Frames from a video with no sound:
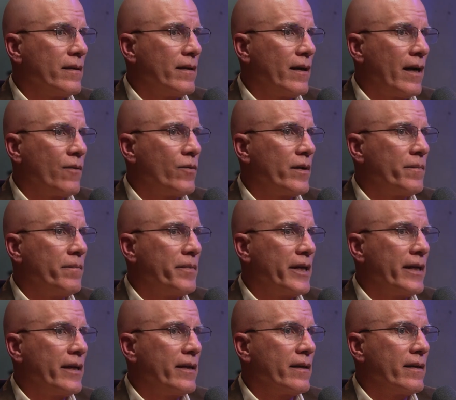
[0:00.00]
I wouldn't
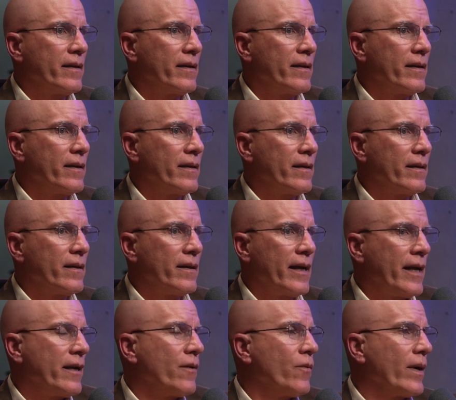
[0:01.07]
be
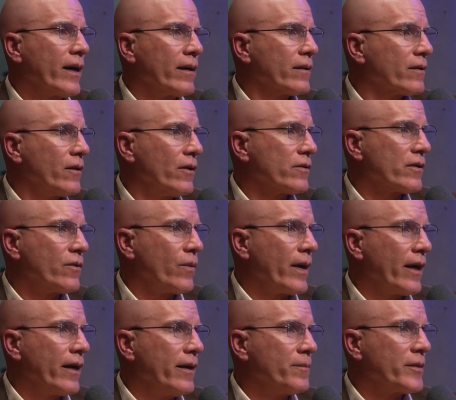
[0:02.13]
anywhere close to where
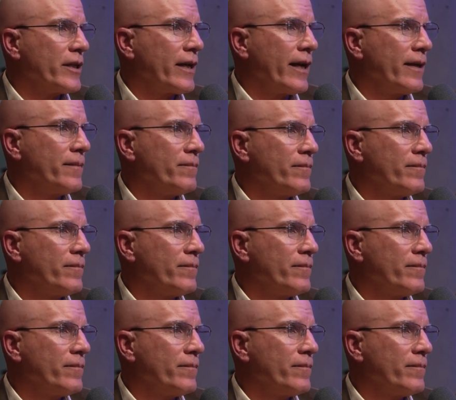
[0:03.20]
I am today.